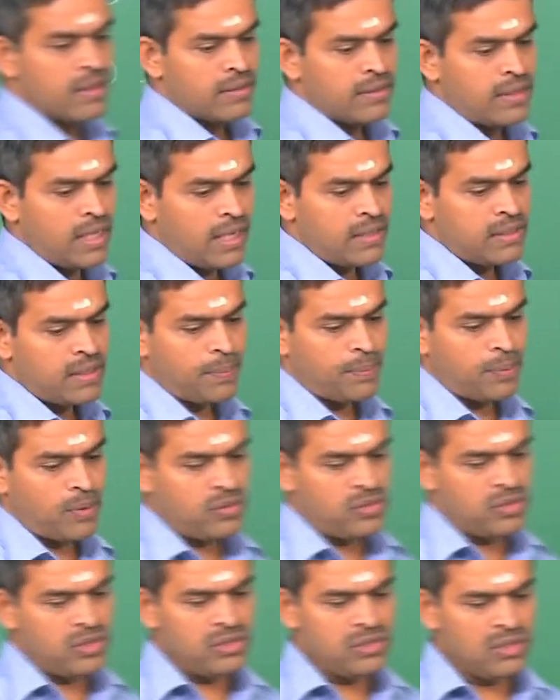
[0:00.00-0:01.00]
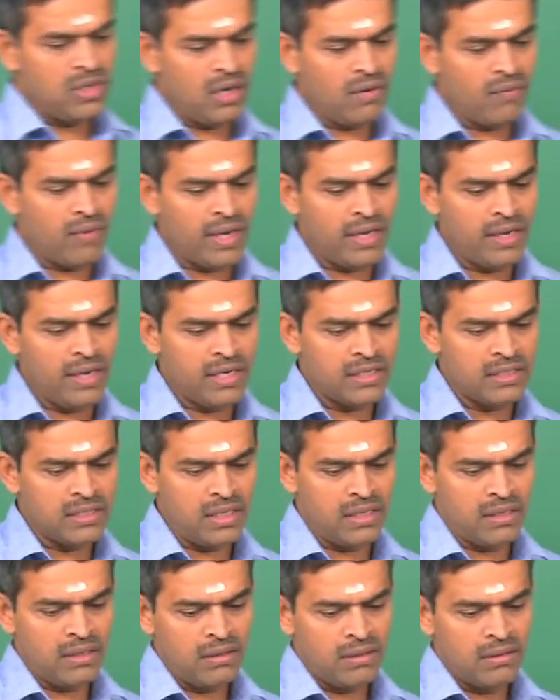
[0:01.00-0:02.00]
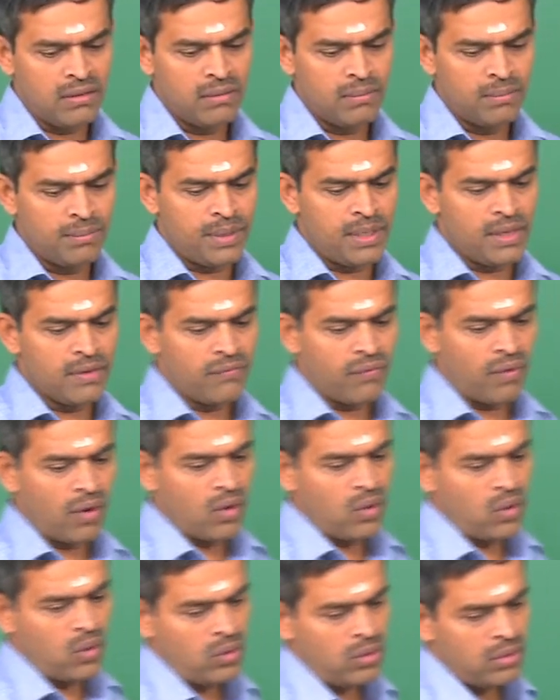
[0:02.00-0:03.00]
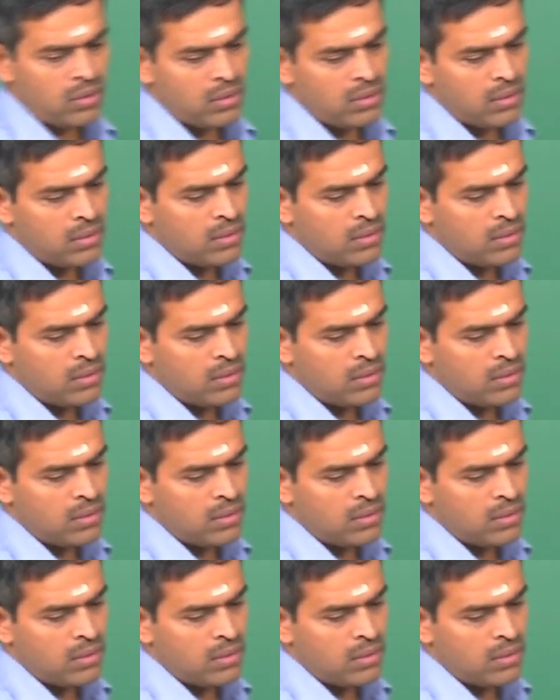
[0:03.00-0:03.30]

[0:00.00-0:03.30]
there is a procedural violation being followed